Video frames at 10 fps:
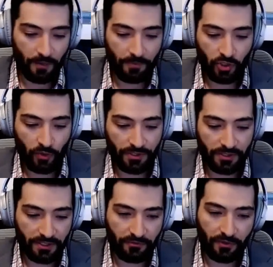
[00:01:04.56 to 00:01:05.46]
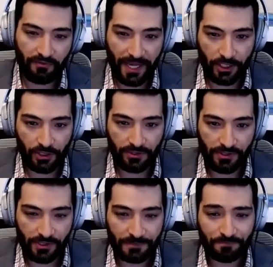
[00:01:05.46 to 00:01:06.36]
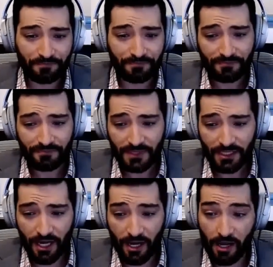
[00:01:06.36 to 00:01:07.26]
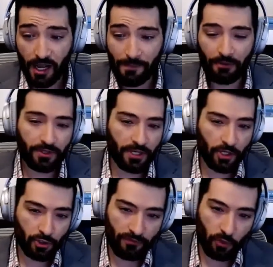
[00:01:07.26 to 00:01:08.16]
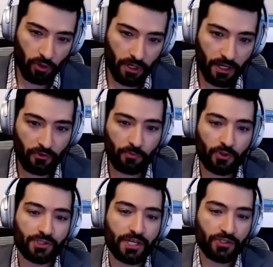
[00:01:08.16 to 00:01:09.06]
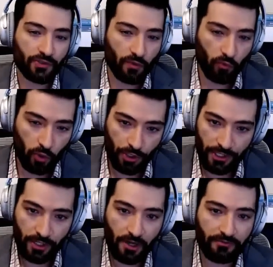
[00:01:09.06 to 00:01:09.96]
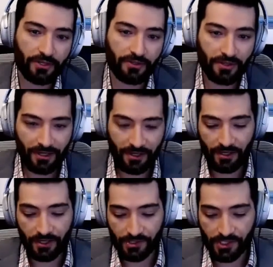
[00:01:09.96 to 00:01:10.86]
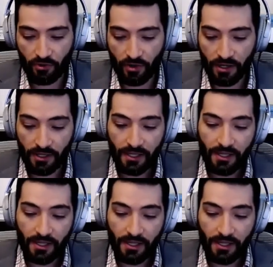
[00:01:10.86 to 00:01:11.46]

between different factions about the nature of the Quran or the precise wording of it, etc.,